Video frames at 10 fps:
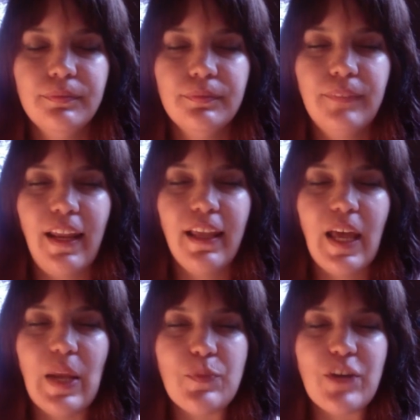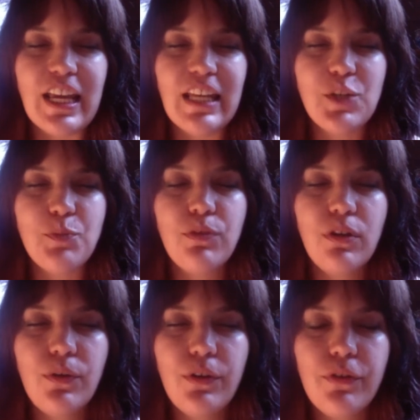And again, bringing in this
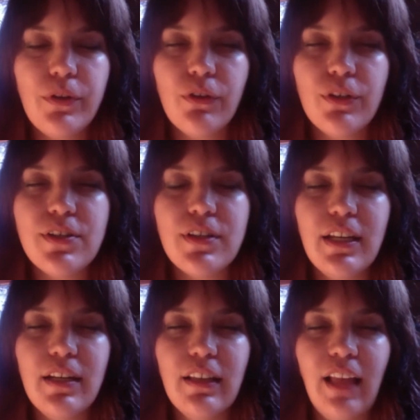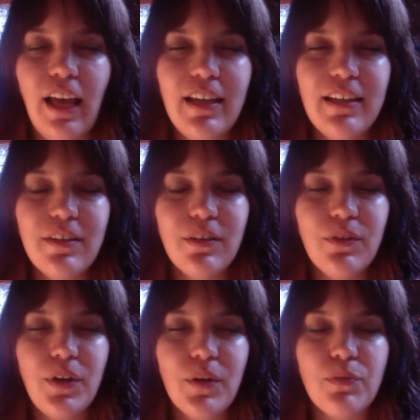beautiful crystalline light through
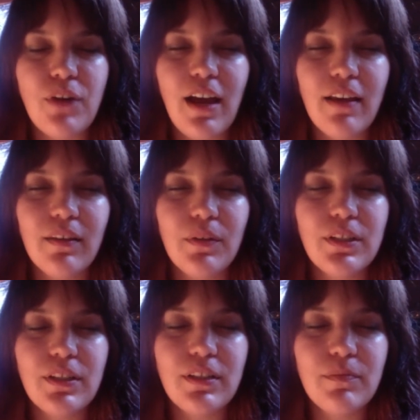your breath with the